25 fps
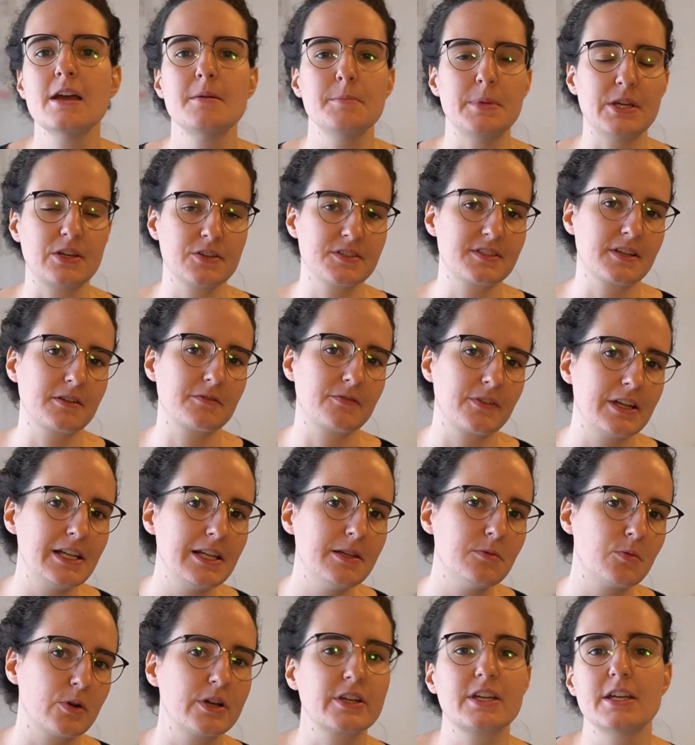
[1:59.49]
because they're
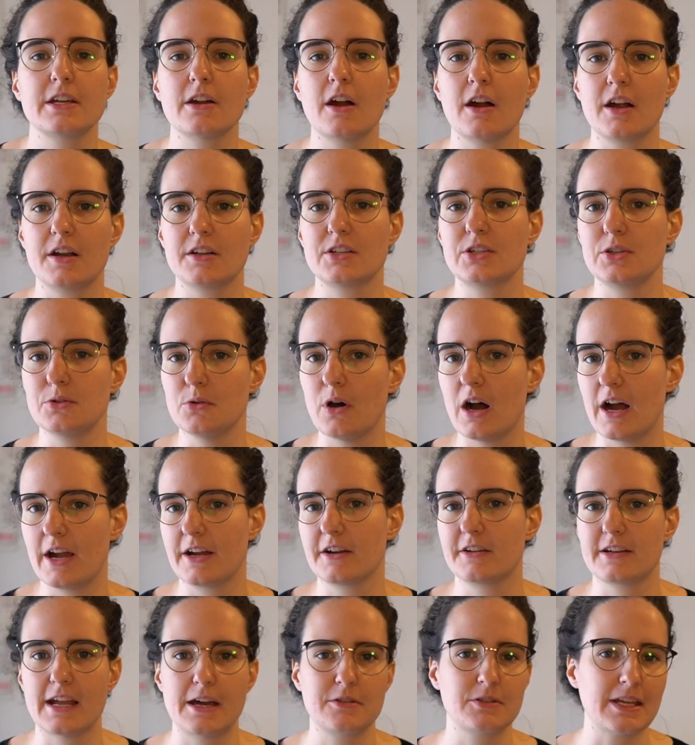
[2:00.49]
really working hard to
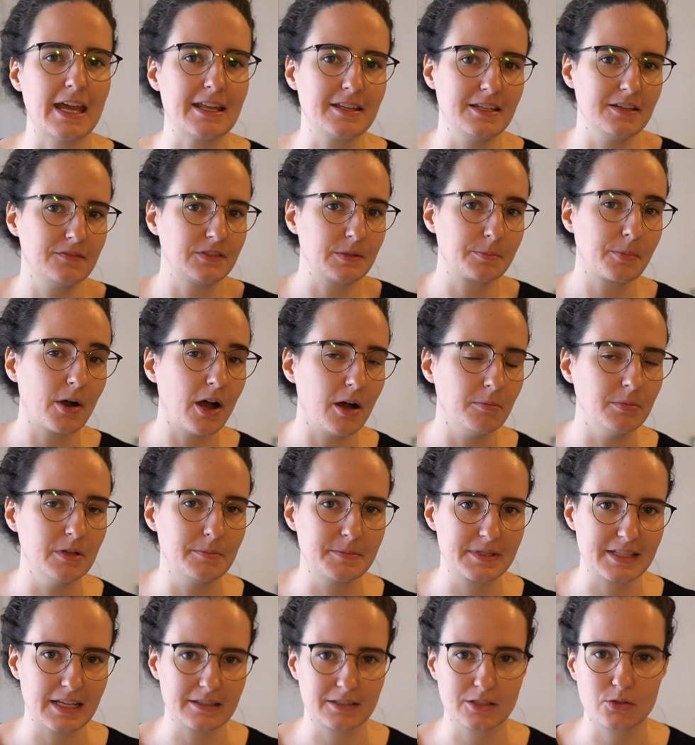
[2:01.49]
iron out any of the
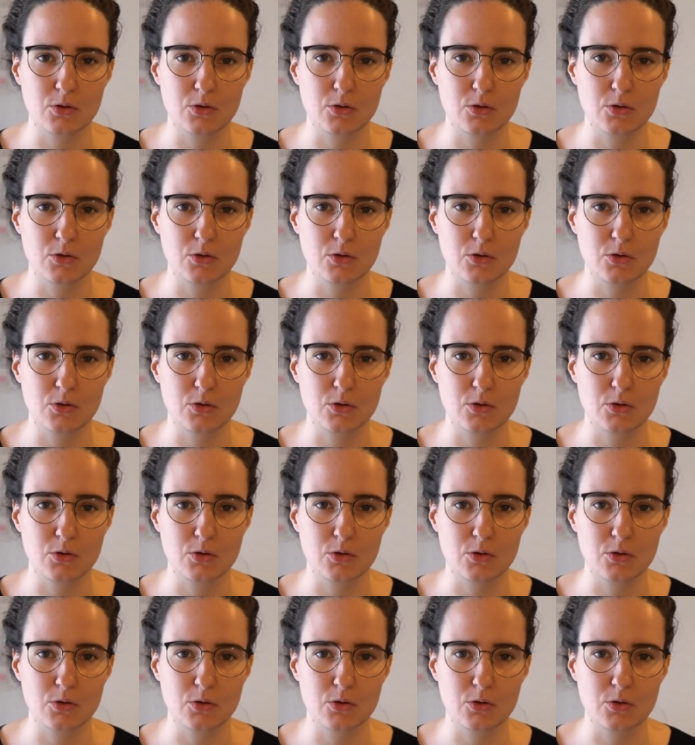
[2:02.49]
problems that the